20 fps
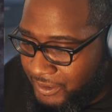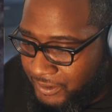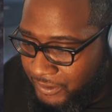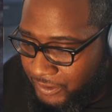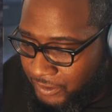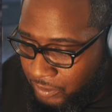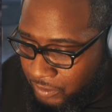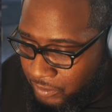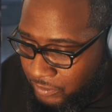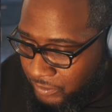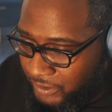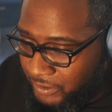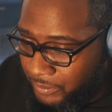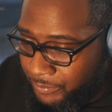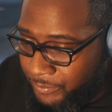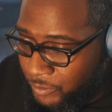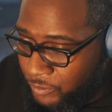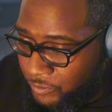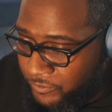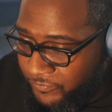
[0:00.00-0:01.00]
So to
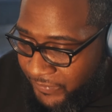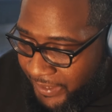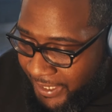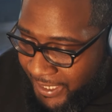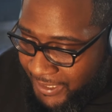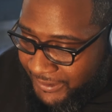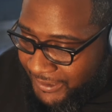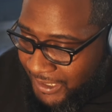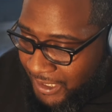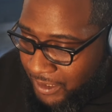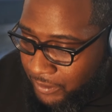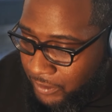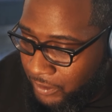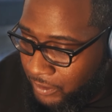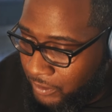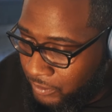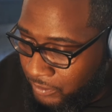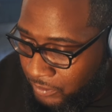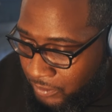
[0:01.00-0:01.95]
move fast, I'll go,